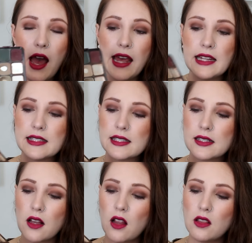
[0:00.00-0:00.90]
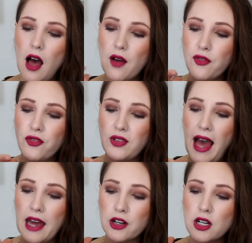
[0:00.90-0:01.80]
It's a lot
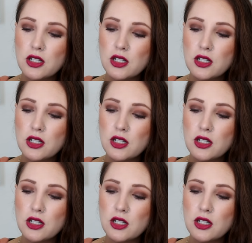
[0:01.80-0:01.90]
flatter,